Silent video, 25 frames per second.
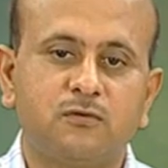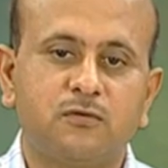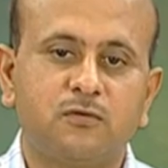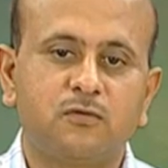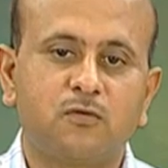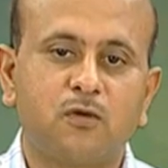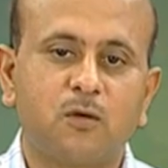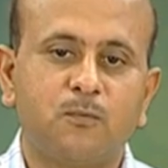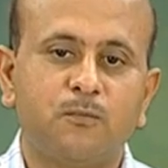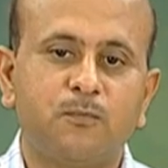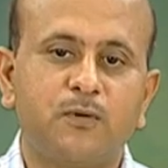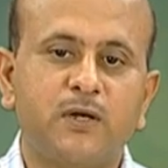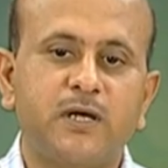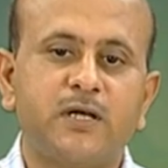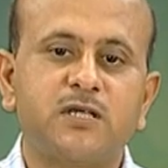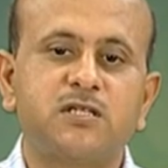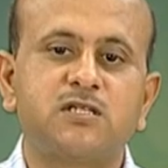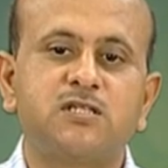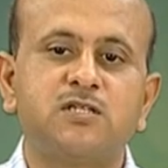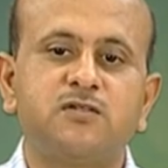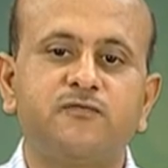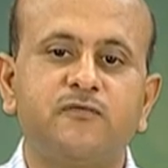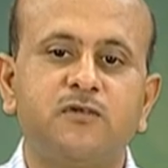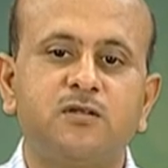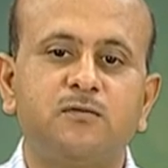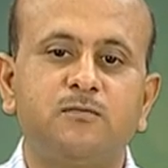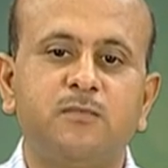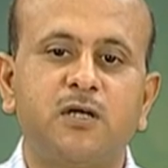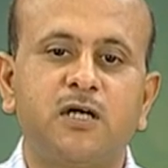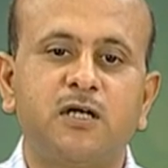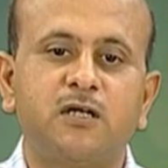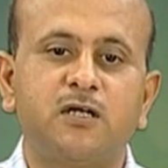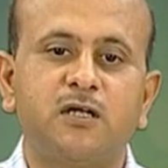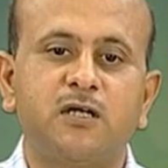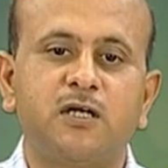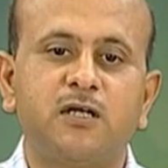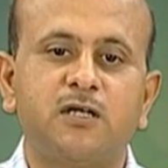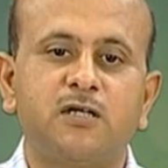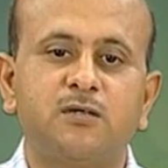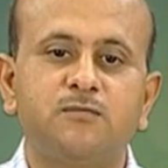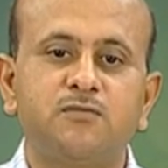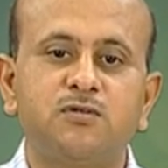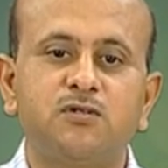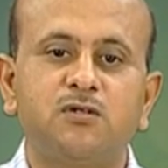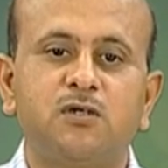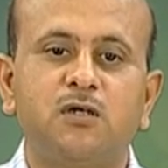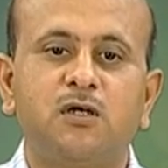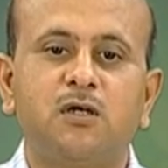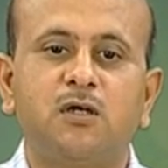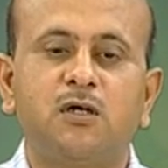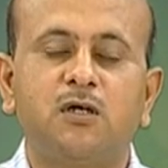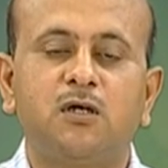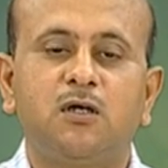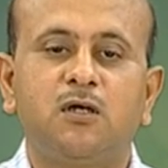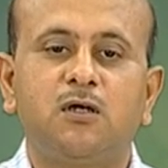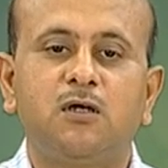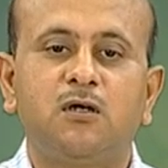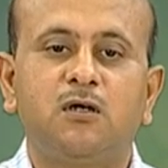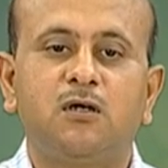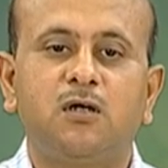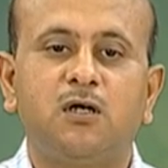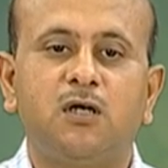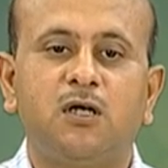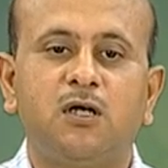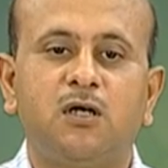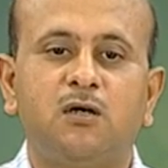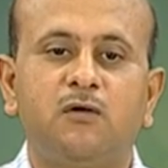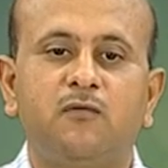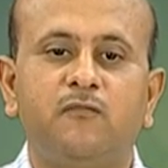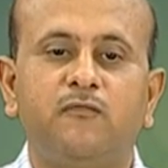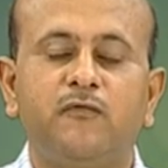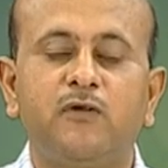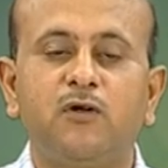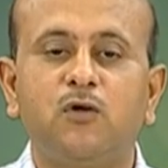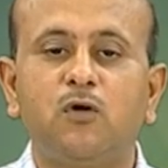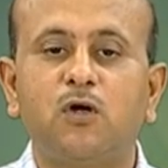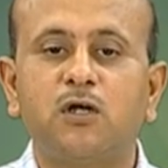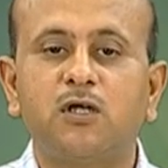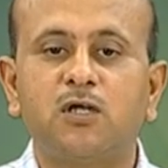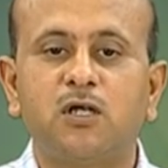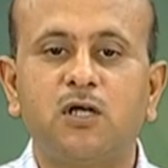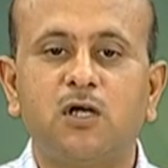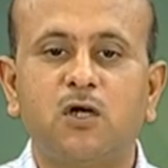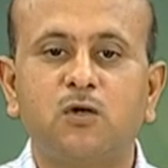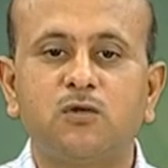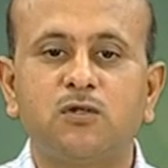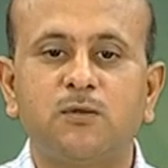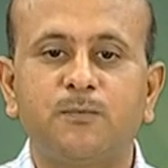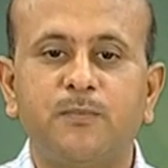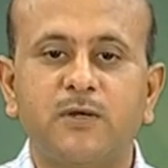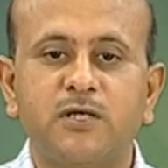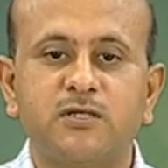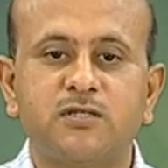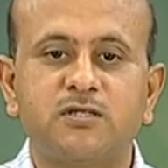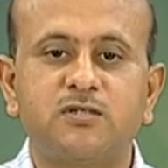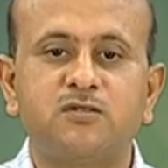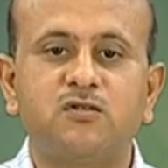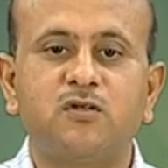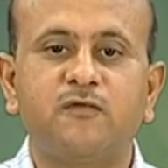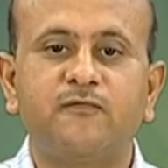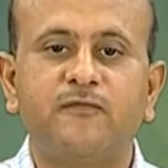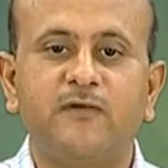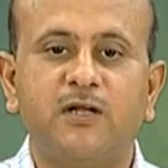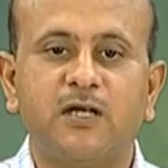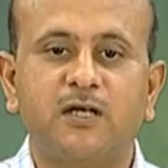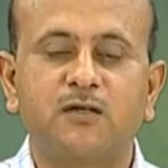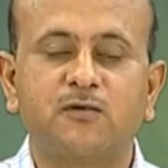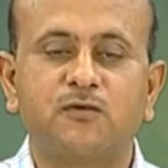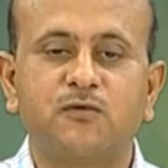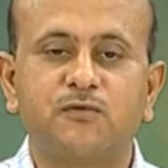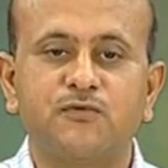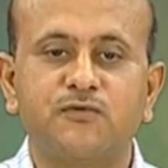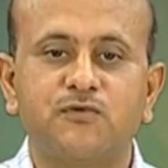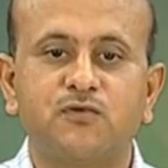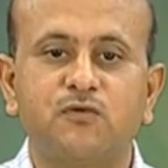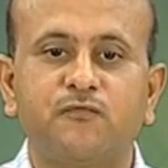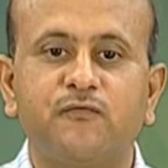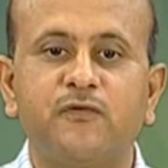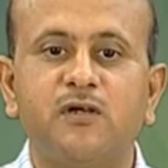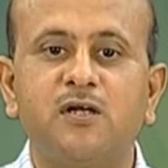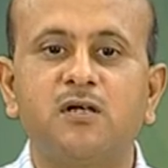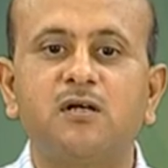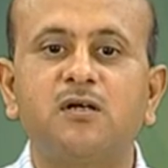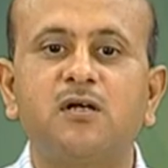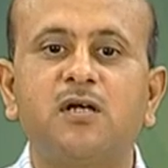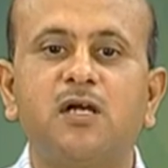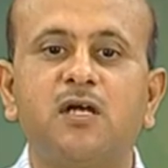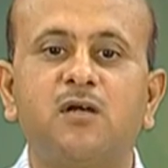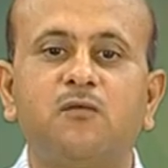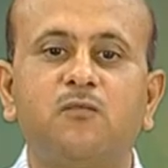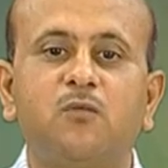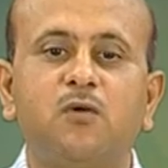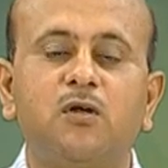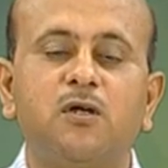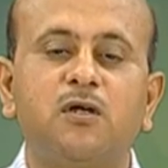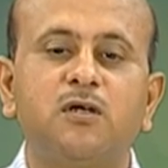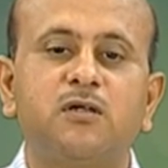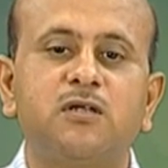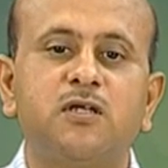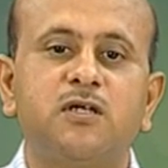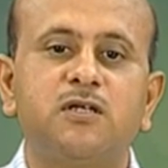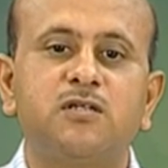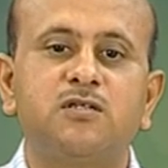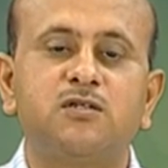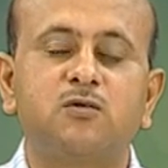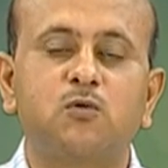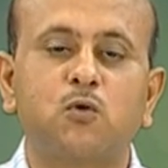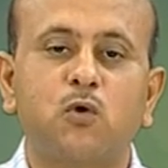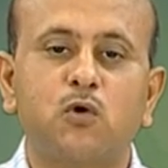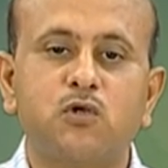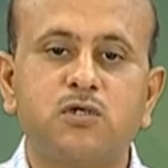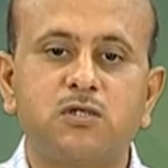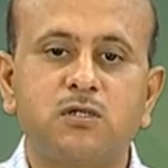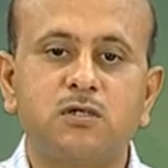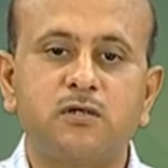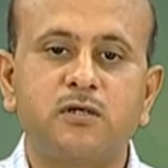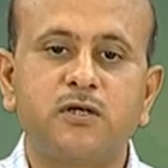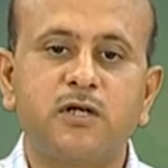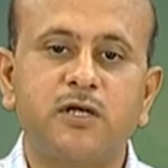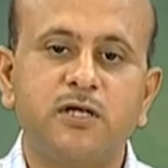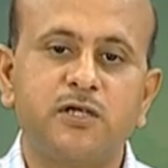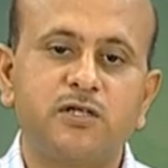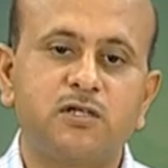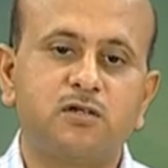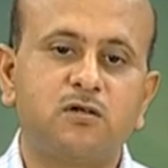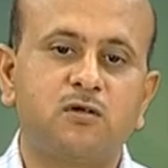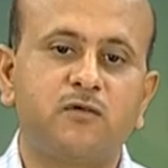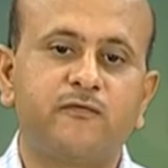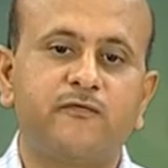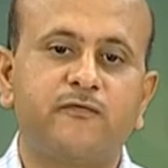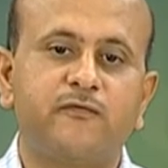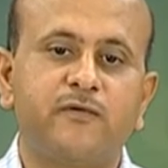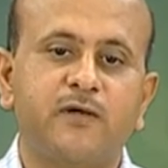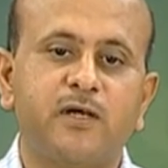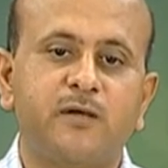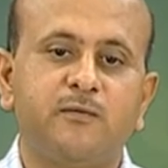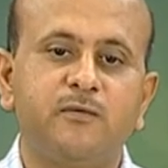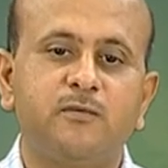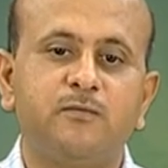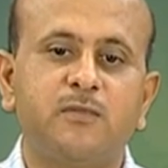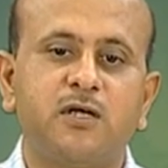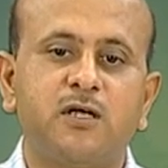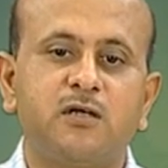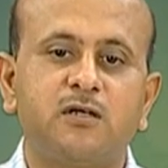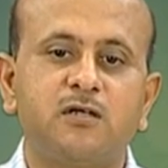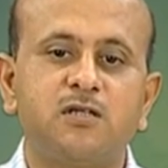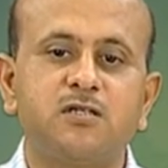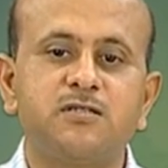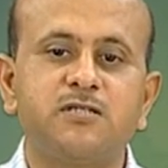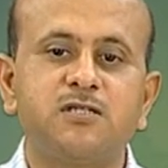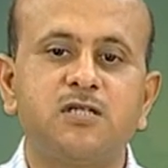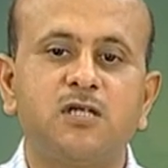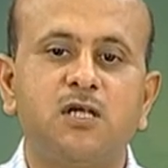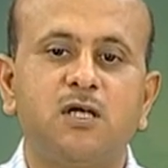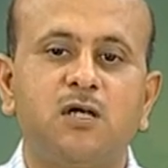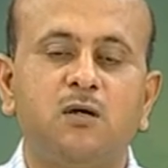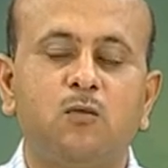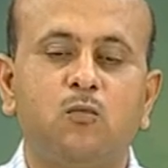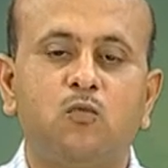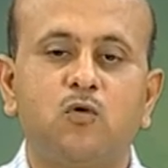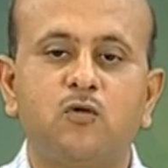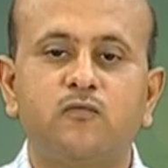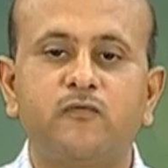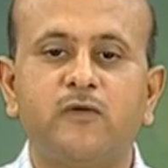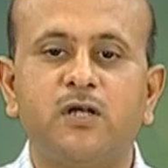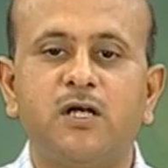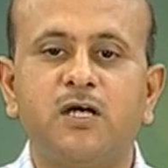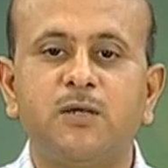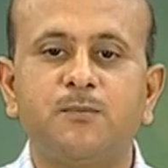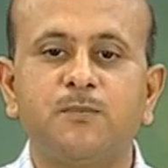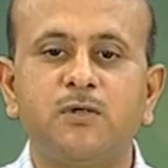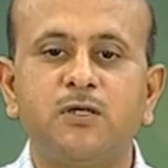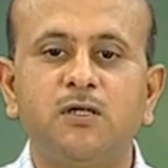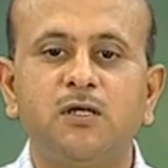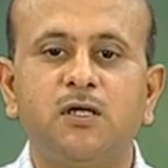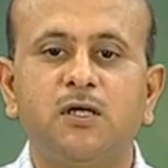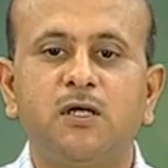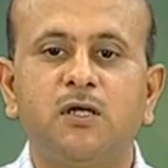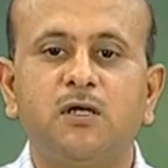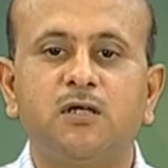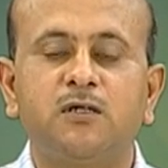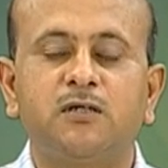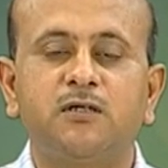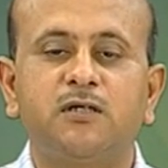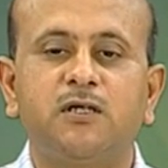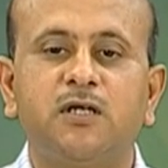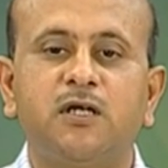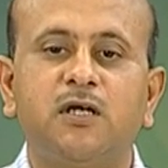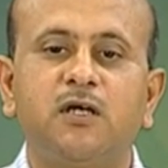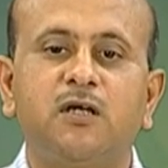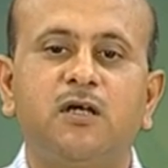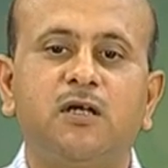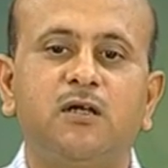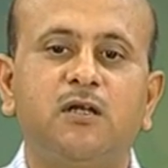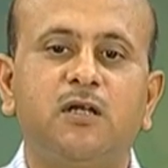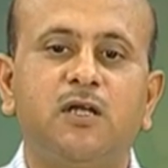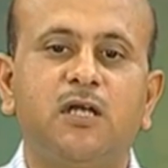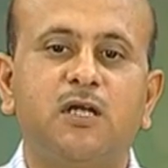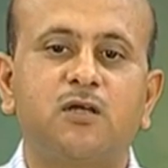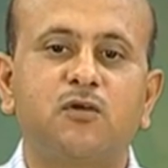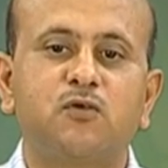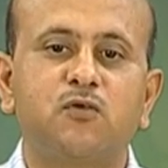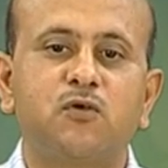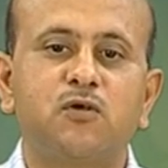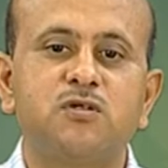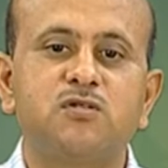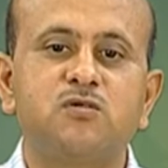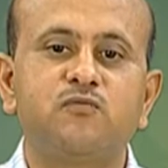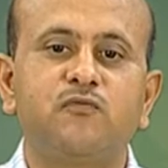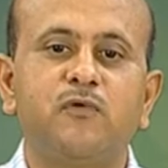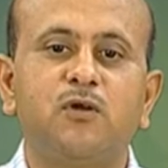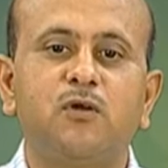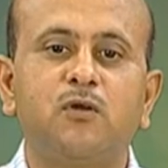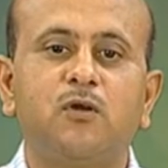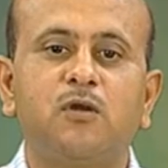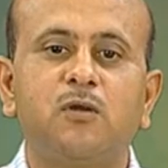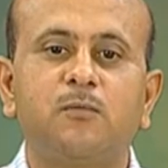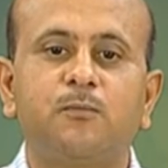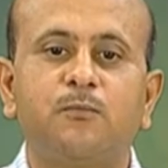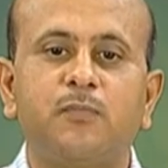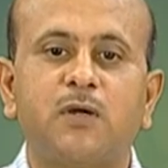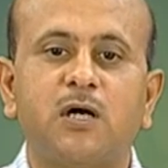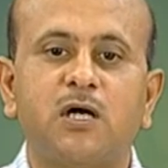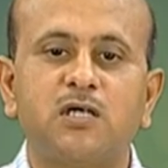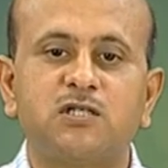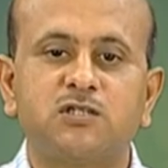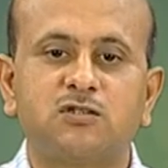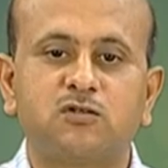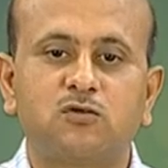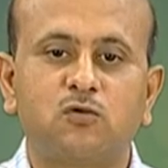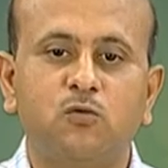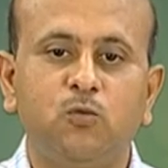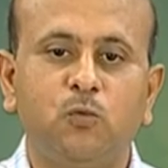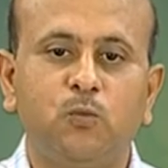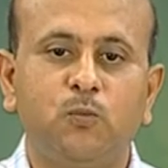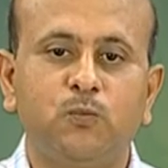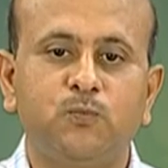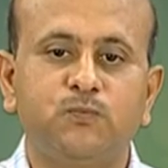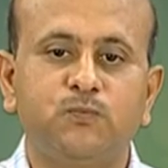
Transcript: complexes with metal atoms uh, will not allow the passage of electrons. So, wherever there is a concentration of heavy metals, what will happen? The electrons will not pass through.